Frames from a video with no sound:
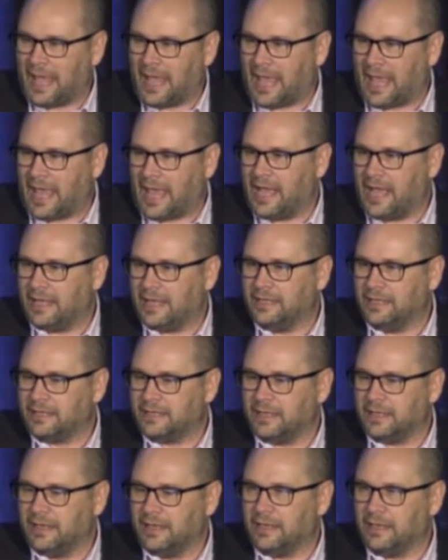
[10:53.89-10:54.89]

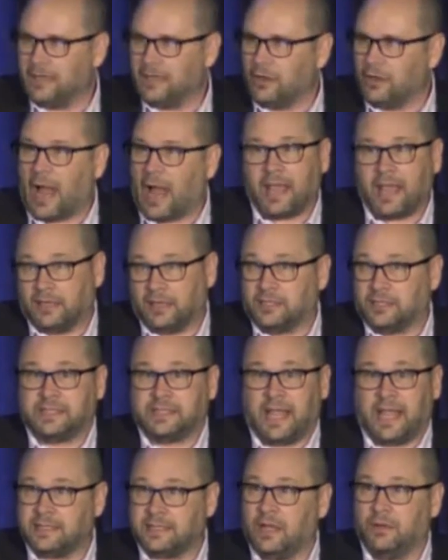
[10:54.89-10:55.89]
and you know, I
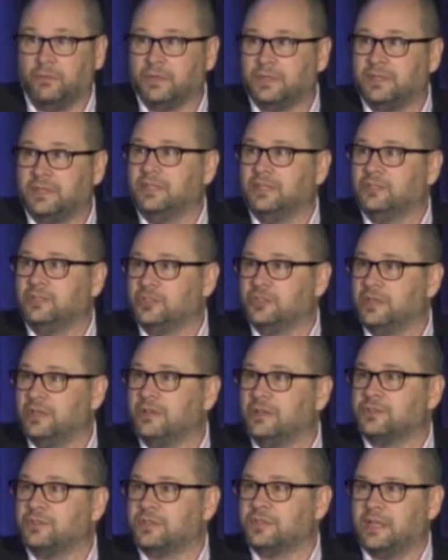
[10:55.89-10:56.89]
sat down with the
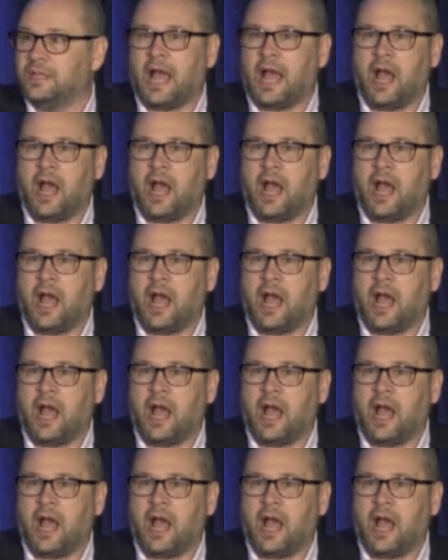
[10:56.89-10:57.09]
engineers and said,